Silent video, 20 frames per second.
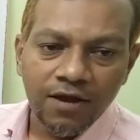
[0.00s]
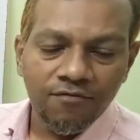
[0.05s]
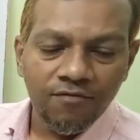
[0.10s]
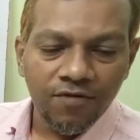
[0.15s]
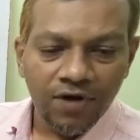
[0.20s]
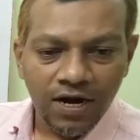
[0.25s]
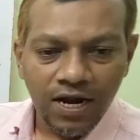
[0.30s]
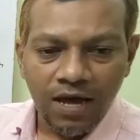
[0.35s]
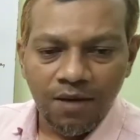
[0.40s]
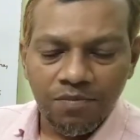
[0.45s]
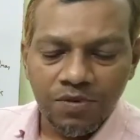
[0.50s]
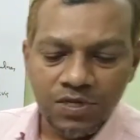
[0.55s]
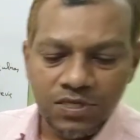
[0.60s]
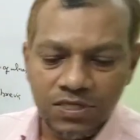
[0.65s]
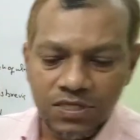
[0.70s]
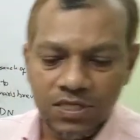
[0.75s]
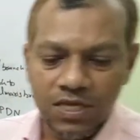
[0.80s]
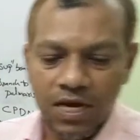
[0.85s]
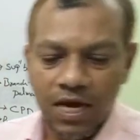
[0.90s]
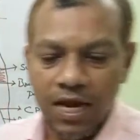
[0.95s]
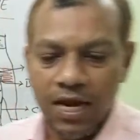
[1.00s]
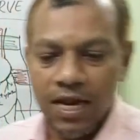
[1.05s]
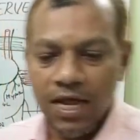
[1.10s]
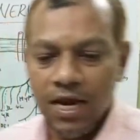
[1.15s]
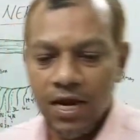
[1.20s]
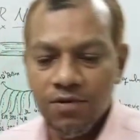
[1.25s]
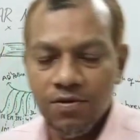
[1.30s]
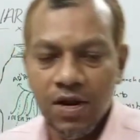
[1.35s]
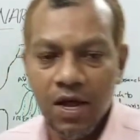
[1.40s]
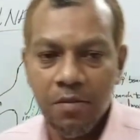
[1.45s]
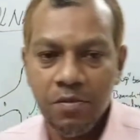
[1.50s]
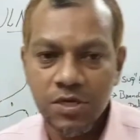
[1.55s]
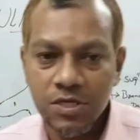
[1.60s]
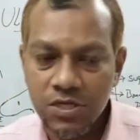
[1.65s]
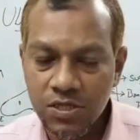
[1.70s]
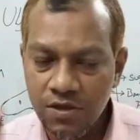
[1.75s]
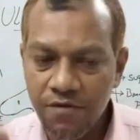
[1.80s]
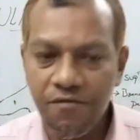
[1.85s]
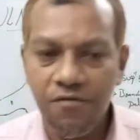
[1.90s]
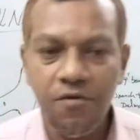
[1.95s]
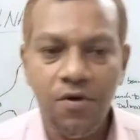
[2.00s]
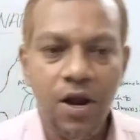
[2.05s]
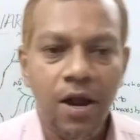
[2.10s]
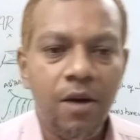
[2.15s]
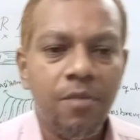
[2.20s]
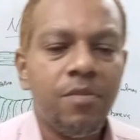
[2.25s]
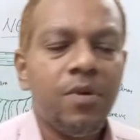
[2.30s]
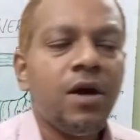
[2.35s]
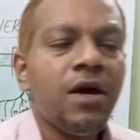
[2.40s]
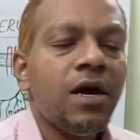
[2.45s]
What happens the ulnar nerve damage in the forearm?